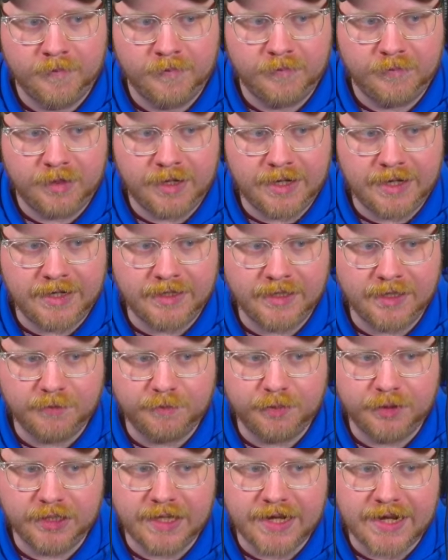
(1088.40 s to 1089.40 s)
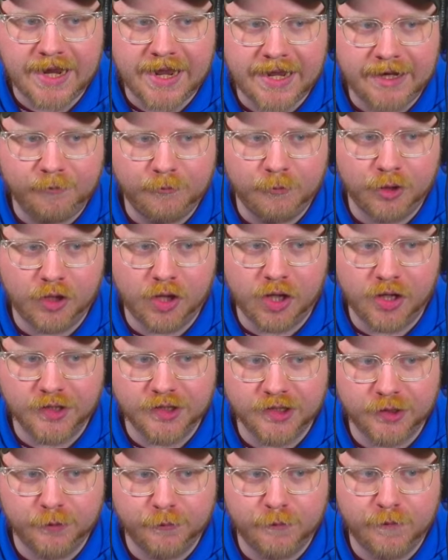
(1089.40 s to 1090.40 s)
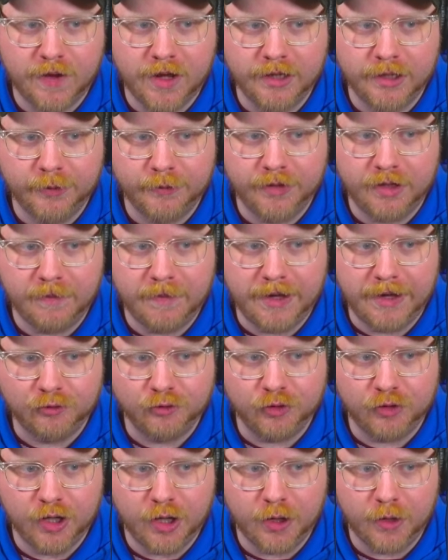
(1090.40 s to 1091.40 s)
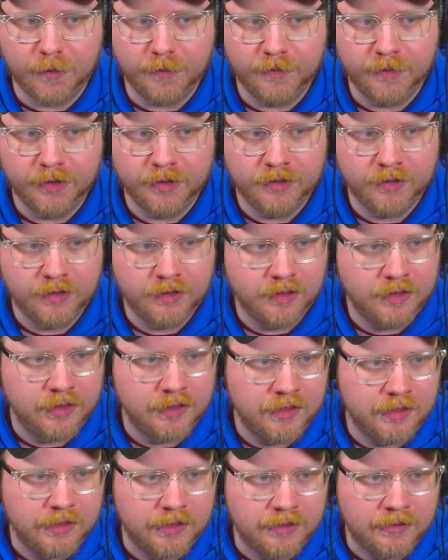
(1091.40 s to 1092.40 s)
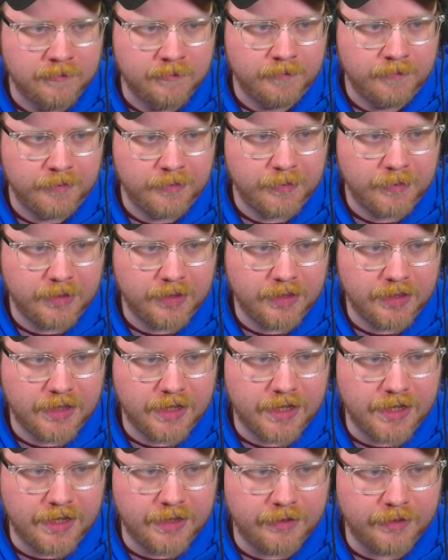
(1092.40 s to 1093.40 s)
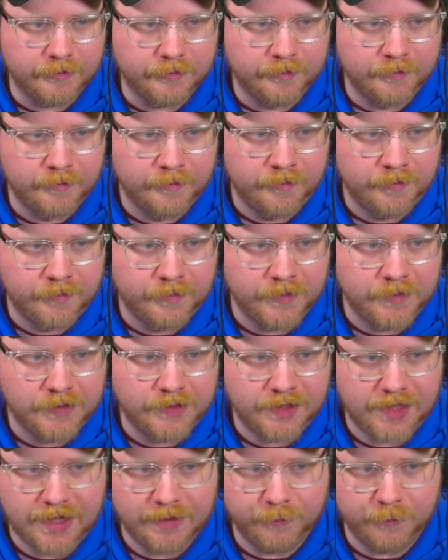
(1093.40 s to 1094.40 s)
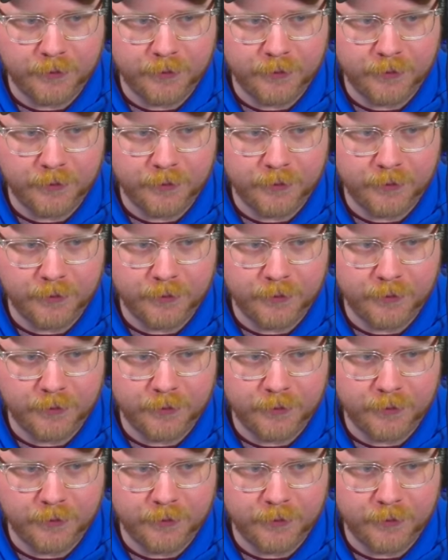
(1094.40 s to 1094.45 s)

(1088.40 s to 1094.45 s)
And the playhead will also follow the metronome to every